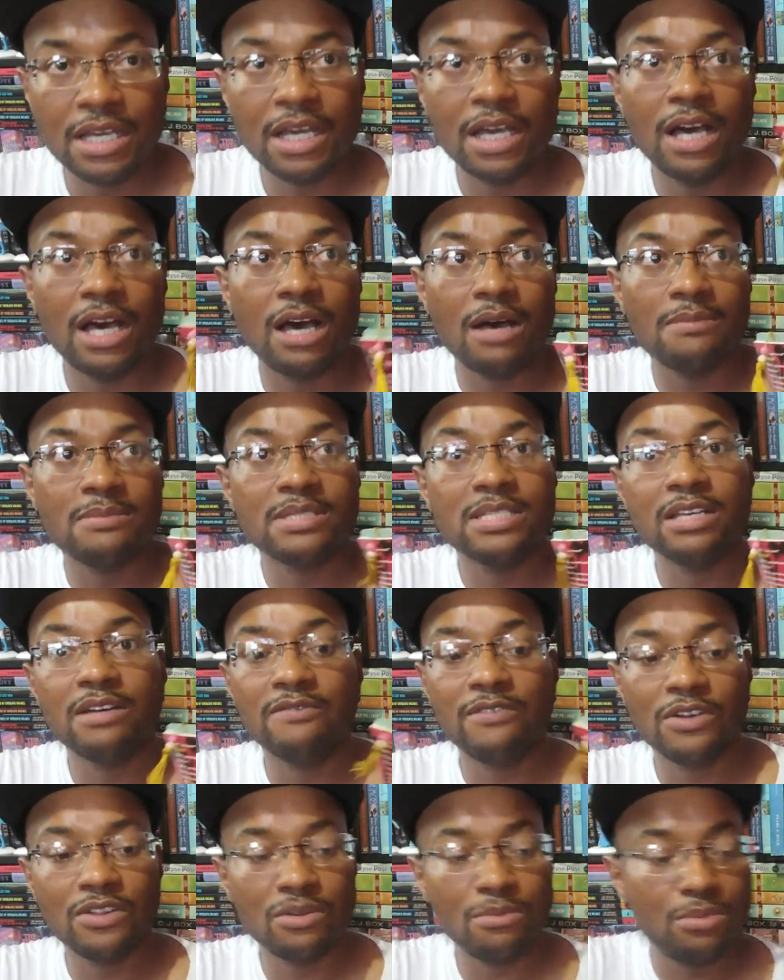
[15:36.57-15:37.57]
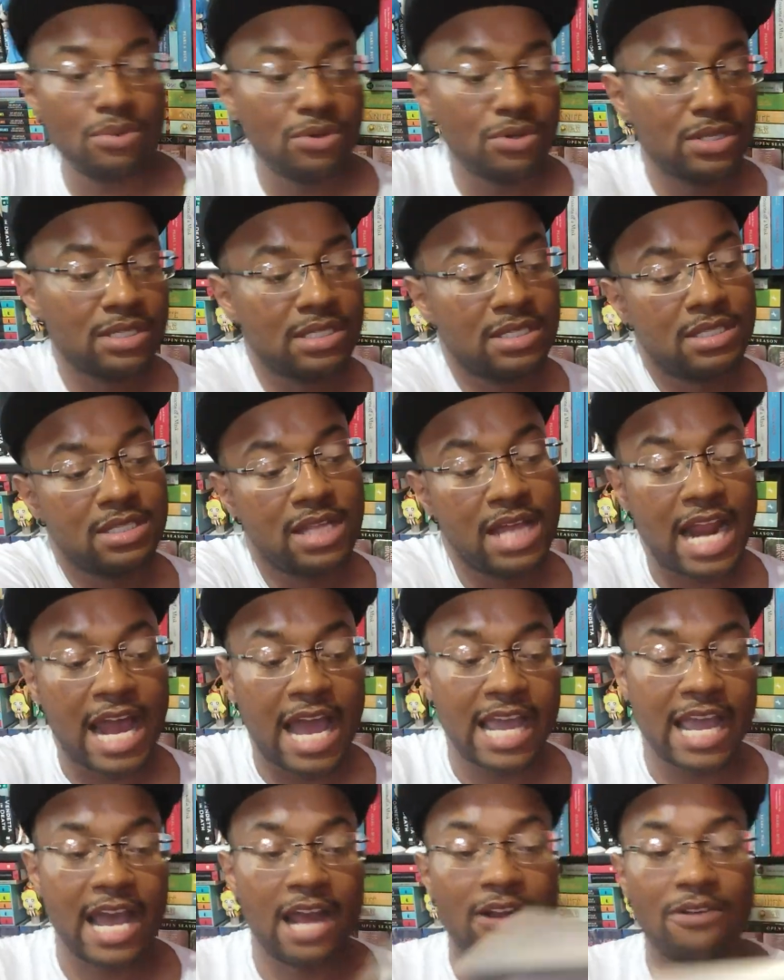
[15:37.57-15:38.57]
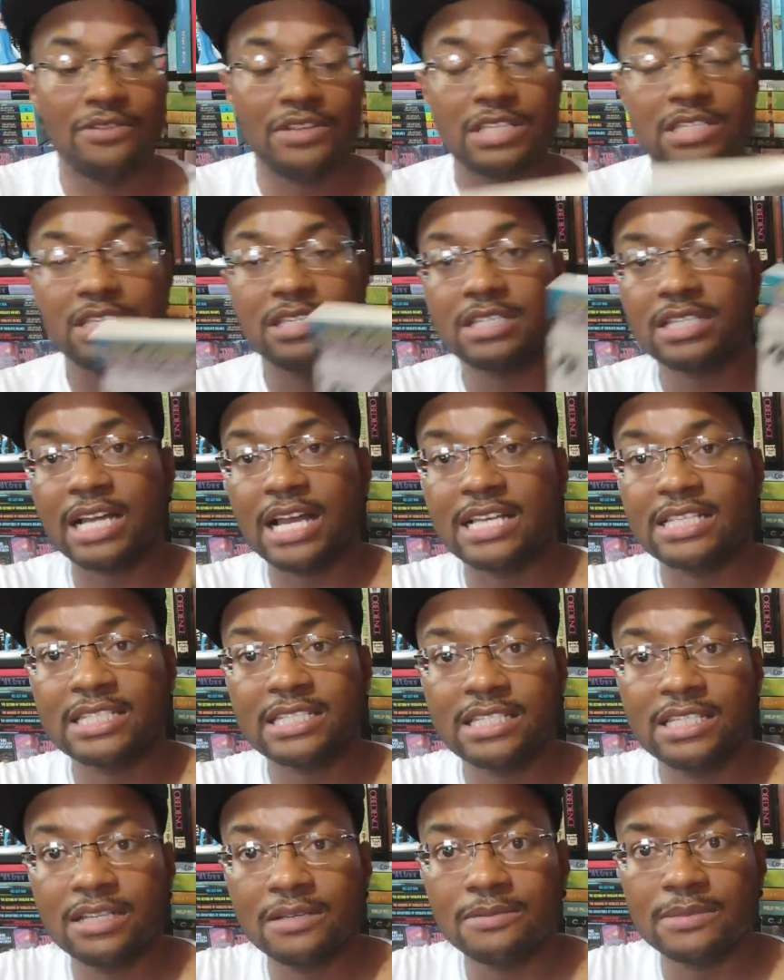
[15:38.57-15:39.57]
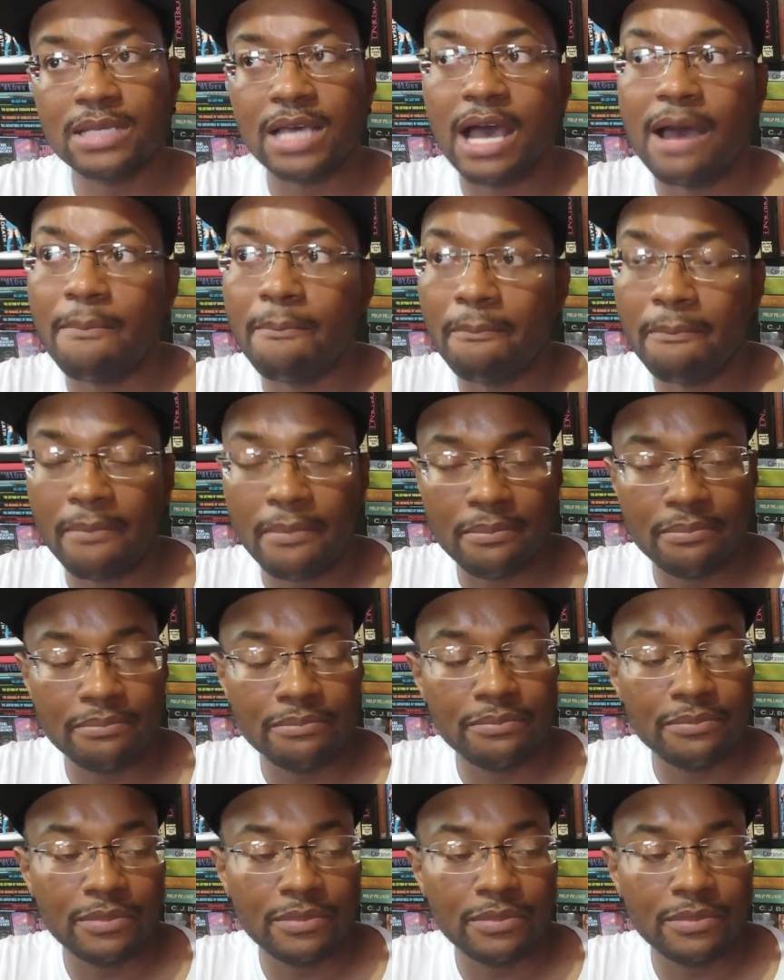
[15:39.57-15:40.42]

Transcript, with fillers: Um, several of the books that I got on this list that I skipped, um,